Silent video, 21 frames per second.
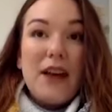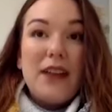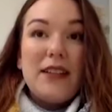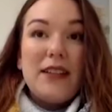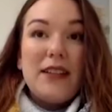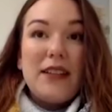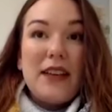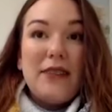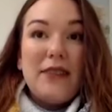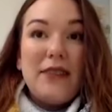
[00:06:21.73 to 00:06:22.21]

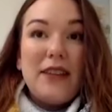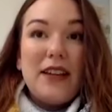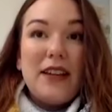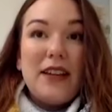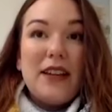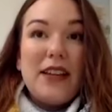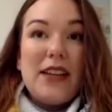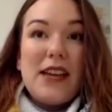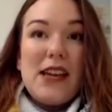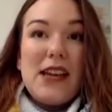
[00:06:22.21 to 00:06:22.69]

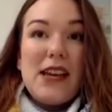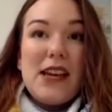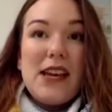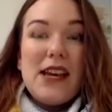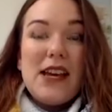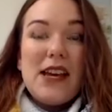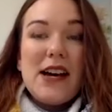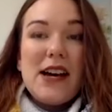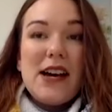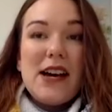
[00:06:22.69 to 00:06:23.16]

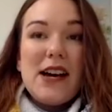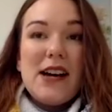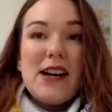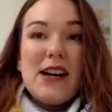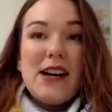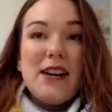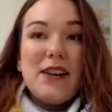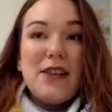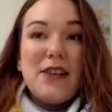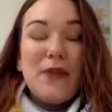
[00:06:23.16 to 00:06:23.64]
Definitely
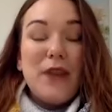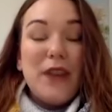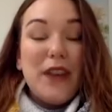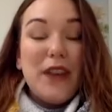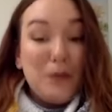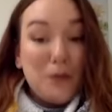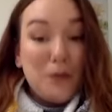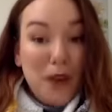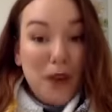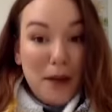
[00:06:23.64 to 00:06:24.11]

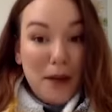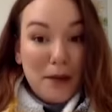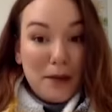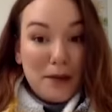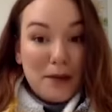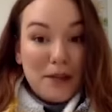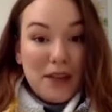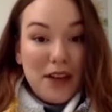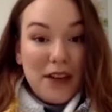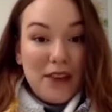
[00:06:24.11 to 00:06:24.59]
creative
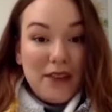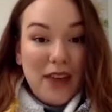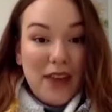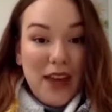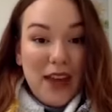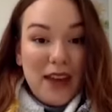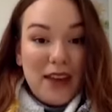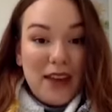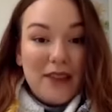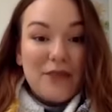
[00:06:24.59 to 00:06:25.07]
problem
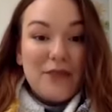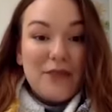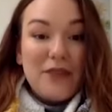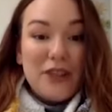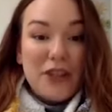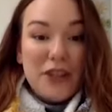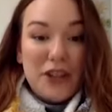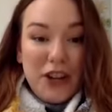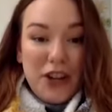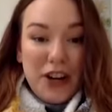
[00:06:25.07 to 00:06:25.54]
solving,
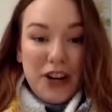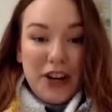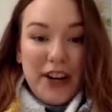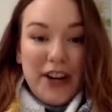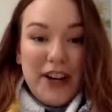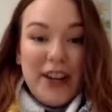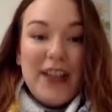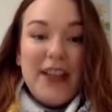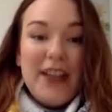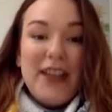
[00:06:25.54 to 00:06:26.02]
for
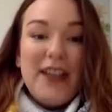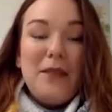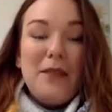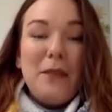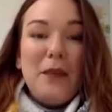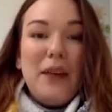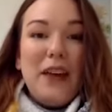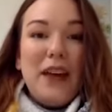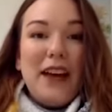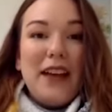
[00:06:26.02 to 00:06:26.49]
sure,
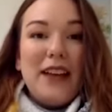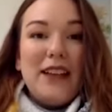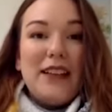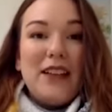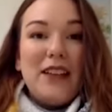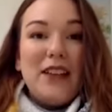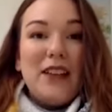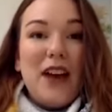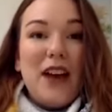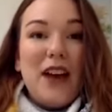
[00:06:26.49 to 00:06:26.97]
because
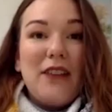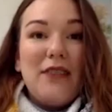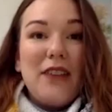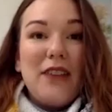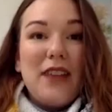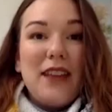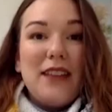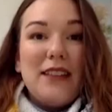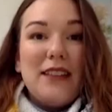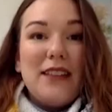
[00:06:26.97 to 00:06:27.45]
a lot of
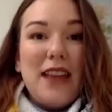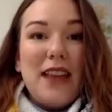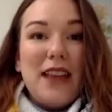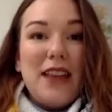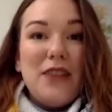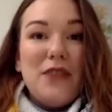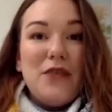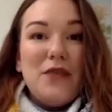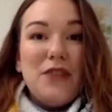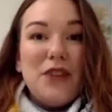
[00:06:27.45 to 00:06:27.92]
things that
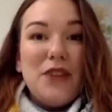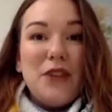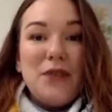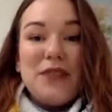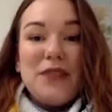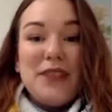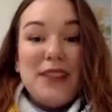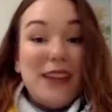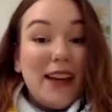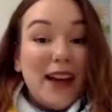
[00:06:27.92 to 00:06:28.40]
you don't
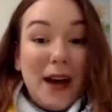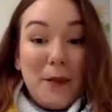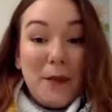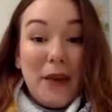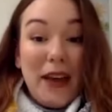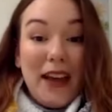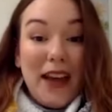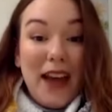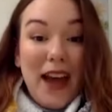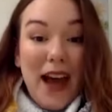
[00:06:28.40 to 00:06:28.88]
see
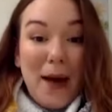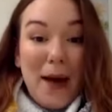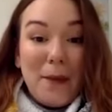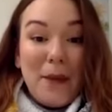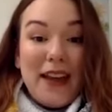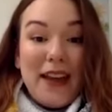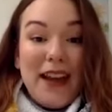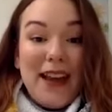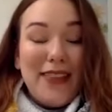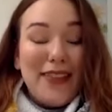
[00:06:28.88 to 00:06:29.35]
coming
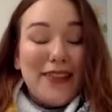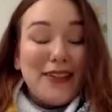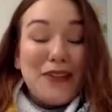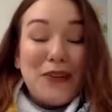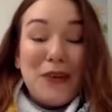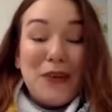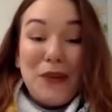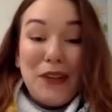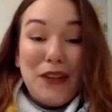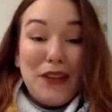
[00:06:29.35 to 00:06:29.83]
happen, and there's
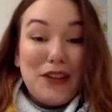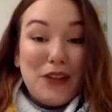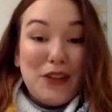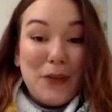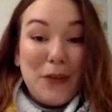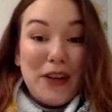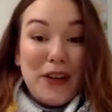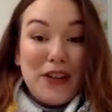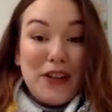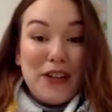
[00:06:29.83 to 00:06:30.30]
only so
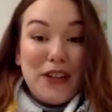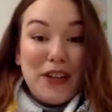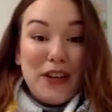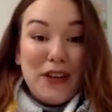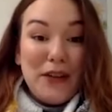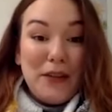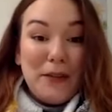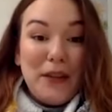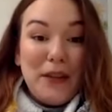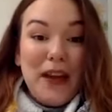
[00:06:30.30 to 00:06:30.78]
much that you
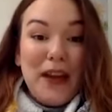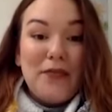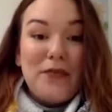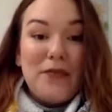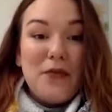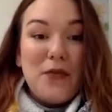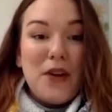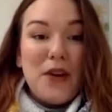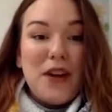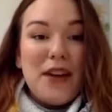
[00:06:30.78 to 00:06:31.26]
can plan
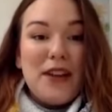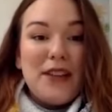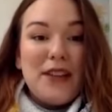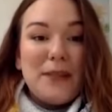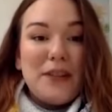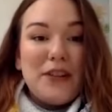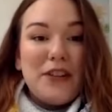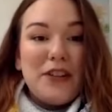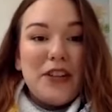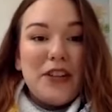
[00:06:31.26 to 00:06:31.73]
for,
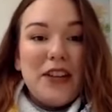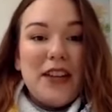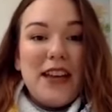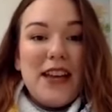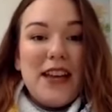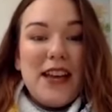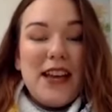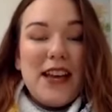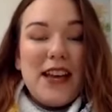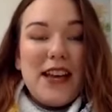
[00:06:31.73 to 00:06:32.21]

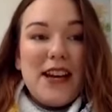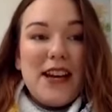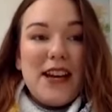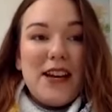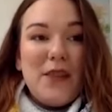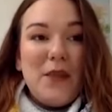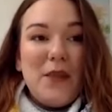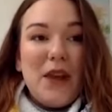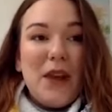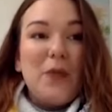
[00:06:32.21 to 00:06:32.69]
especially
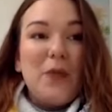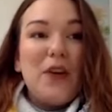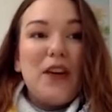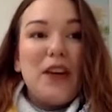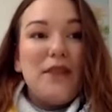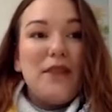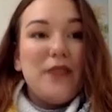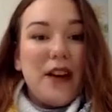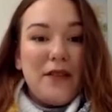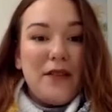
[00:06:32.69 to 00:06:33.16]
when I'm
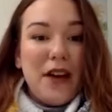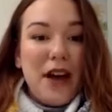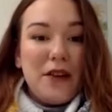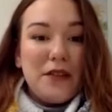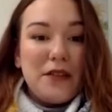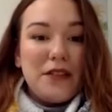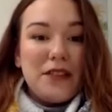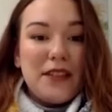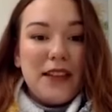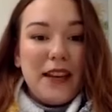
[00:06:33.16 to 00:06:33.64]
working front of
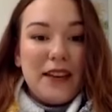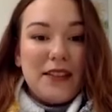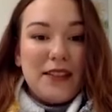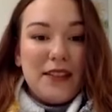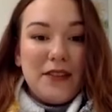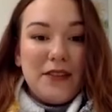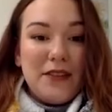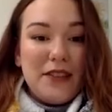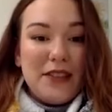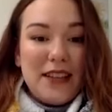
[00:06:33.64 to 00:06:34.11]
house guest
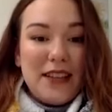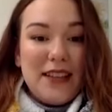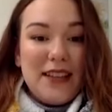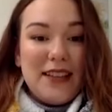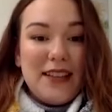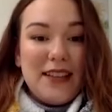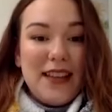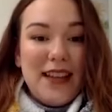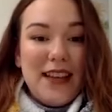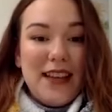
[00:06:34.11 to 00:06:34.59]

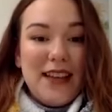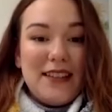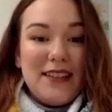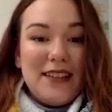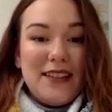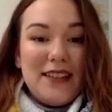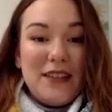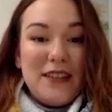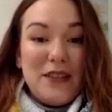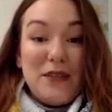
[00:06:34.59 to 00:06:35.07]
services.
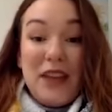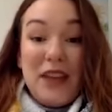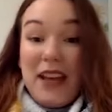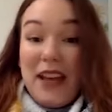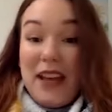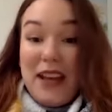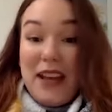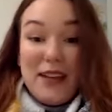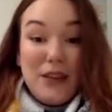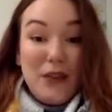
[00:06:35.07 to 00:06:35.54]
It's, you
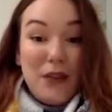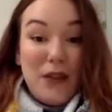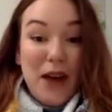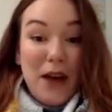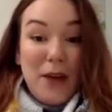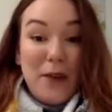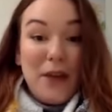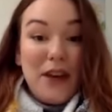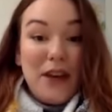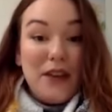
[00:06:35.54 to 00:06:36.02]
take it as you
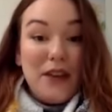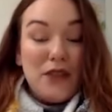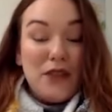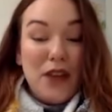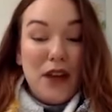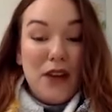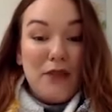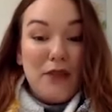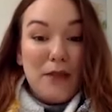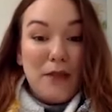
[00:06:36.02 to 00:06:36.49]
come and you
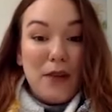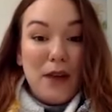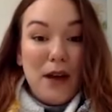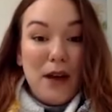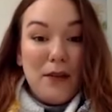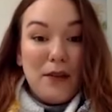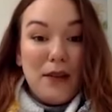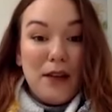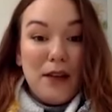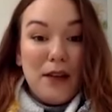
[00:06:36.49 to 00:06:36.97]
solve the
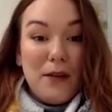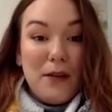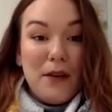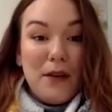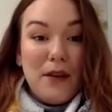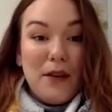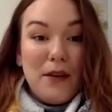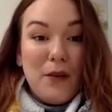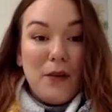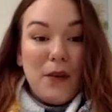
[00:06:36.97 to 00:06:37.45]
problem
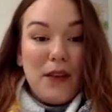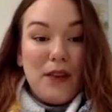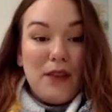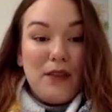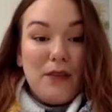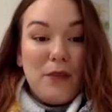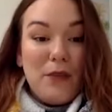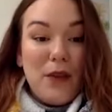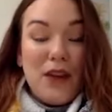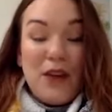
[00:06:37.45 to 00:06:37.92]
with
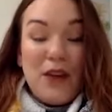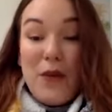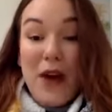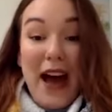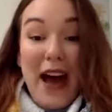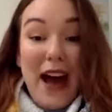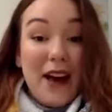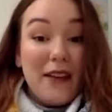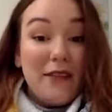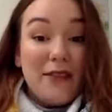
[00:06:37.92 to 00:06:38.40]
what you
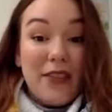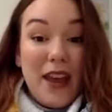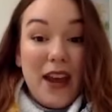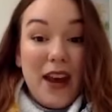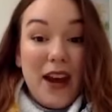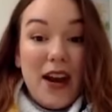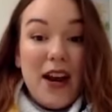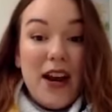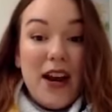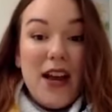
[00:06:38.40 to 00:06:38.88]
have
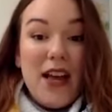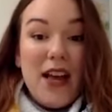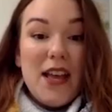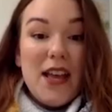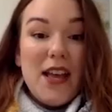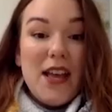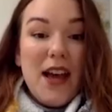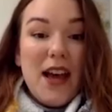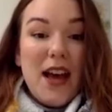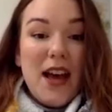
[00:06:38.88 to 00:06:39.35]
there,
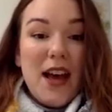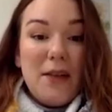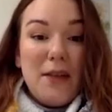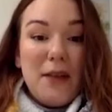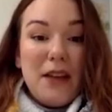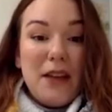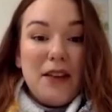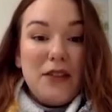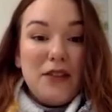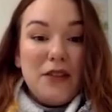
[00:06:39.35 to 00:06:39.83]

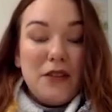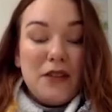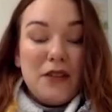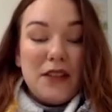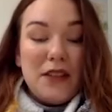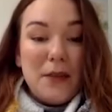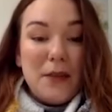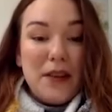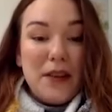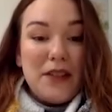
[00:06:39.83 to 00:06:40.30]
and you do it
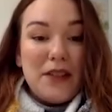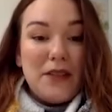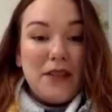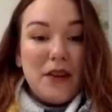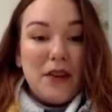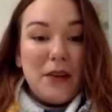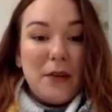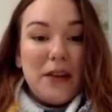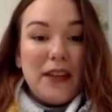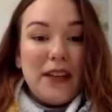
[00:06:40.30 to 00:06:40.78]
to the best of
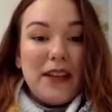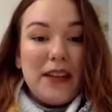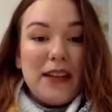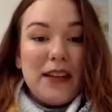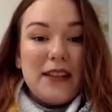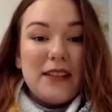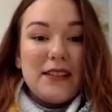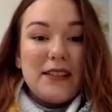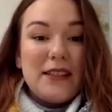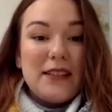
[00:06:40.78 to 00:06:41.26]
your
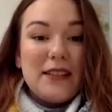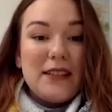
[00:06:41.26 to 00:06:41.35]
abilities.